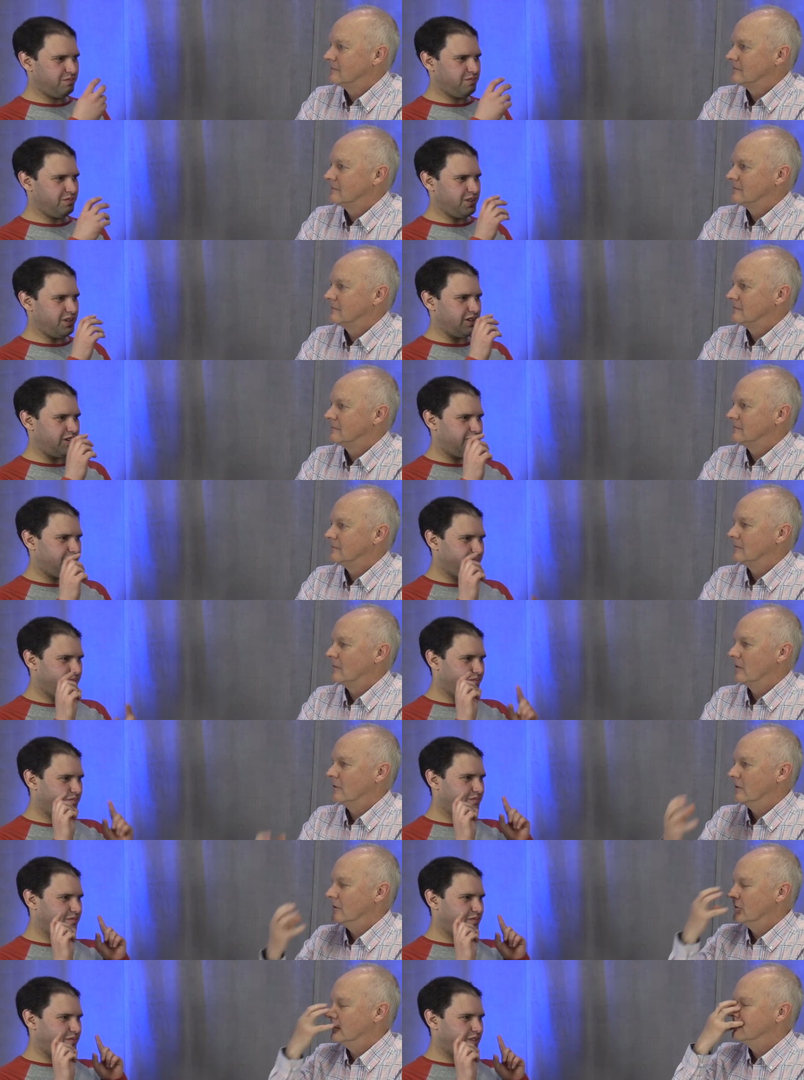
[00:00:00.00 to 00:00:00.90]
Speaker 1: you know,
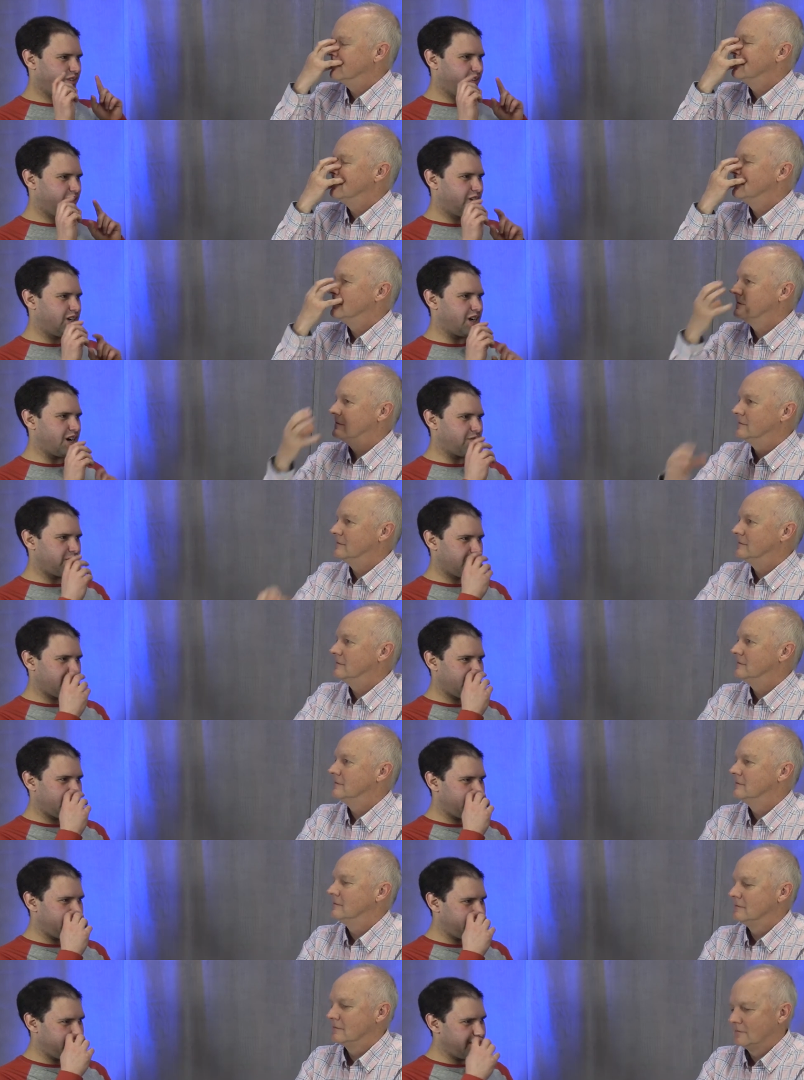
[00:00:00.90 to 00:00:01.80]
a little old cover
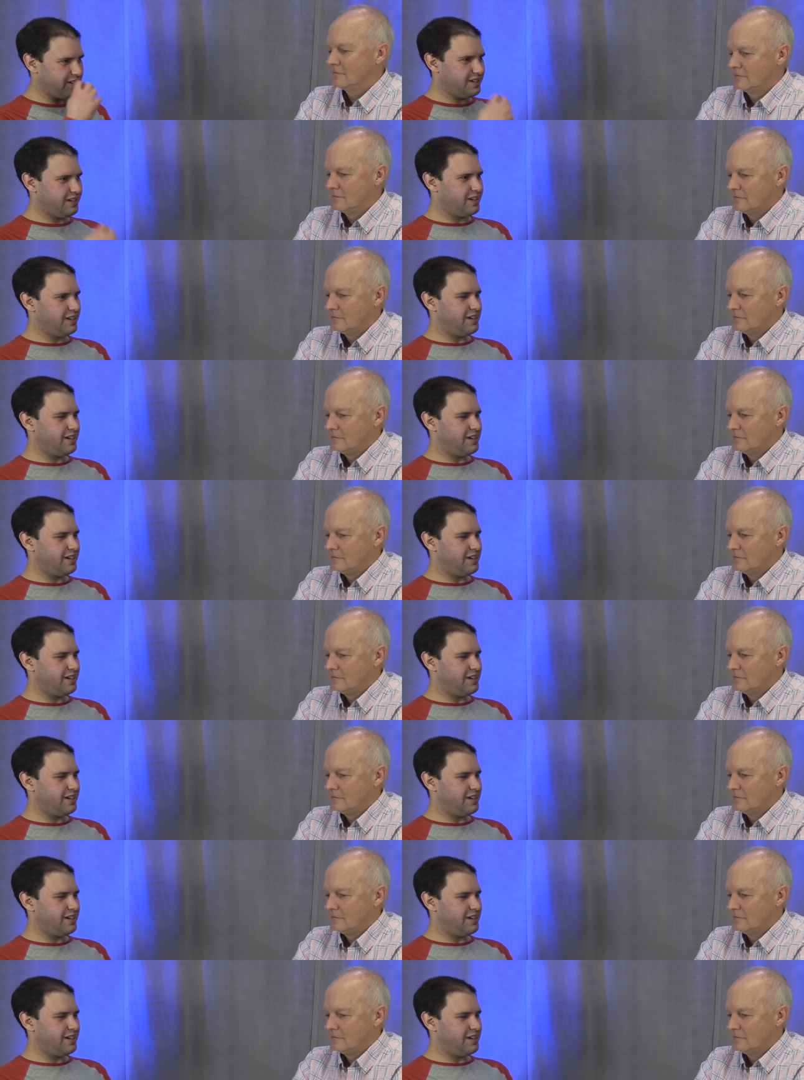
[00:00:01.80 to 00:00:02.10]
on it.